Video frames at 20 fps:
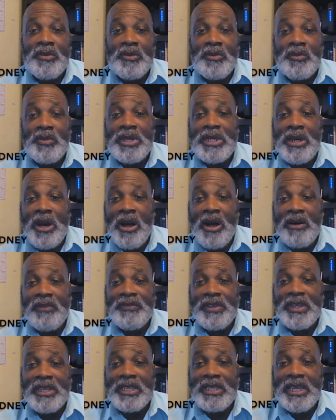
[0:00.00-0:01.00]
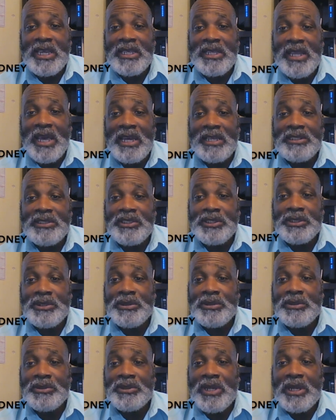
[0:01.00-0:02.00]
We often cannot
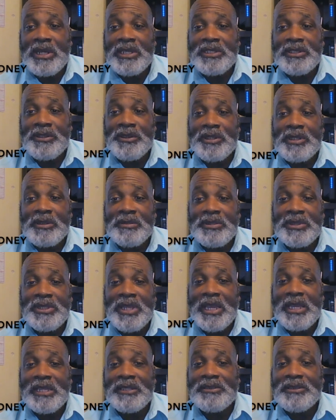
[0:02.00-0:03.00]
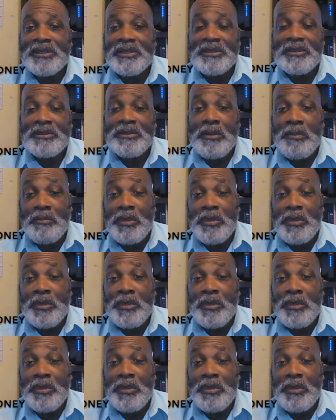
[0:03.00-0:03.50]
choose our circumstances,